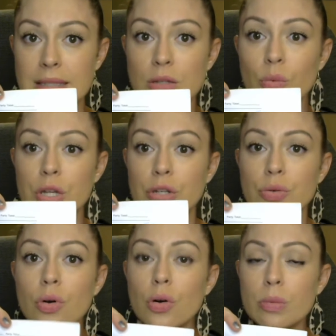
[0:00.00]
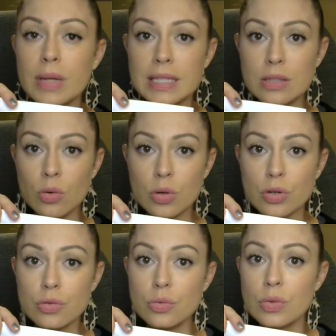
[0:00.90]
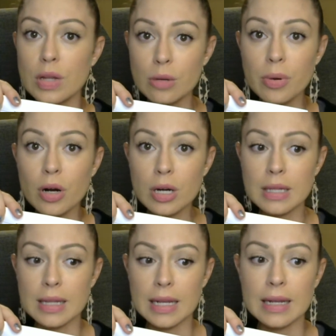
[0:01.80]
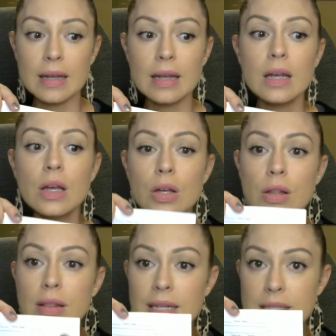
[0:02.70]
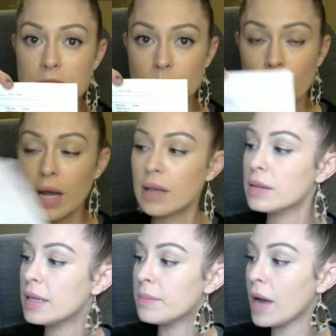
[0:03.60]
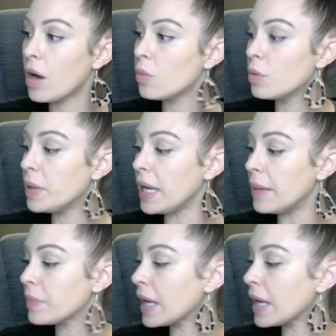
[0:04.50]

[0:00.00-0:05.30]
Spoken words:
So when you go to place an order through their party link, this is what the amount will be.